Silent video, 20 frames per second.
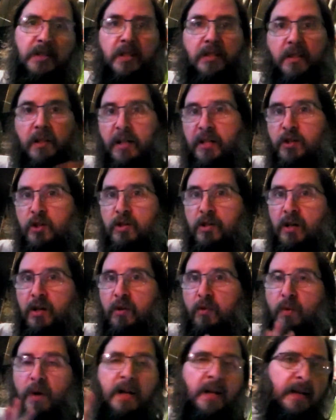Just to let you
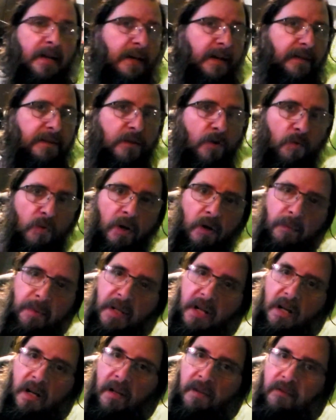know, there will
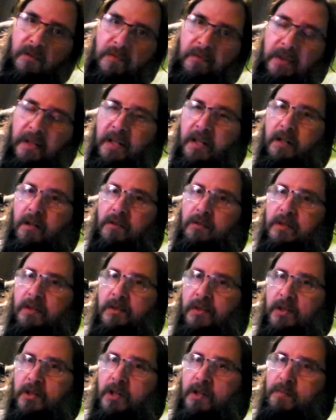be other
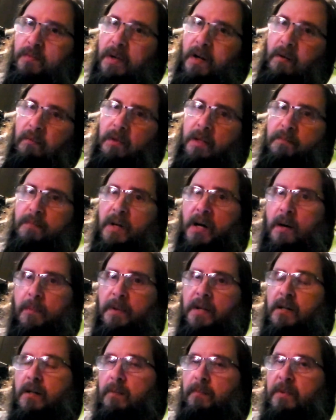videos and such probably
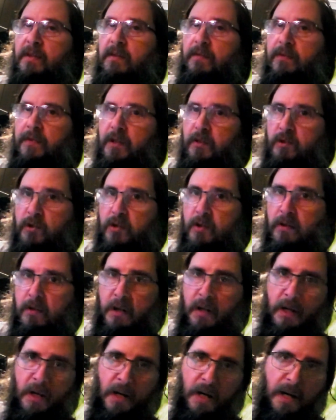popping up in the
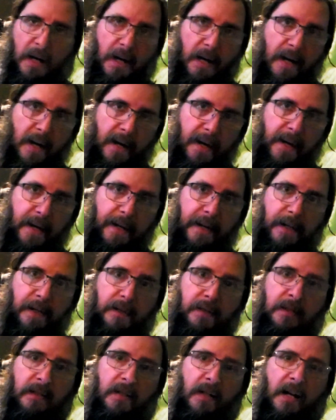future.
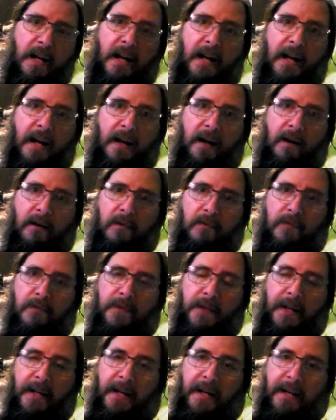I have
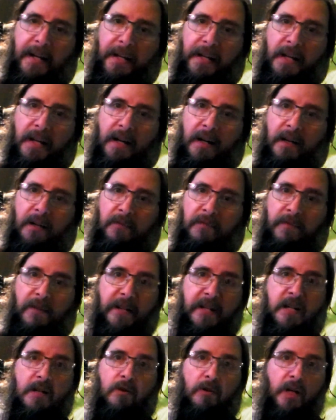a
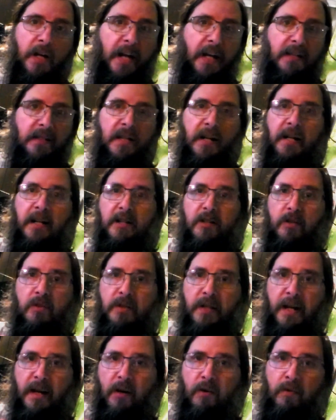video gig that I
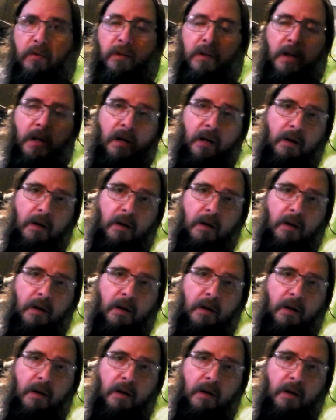do now.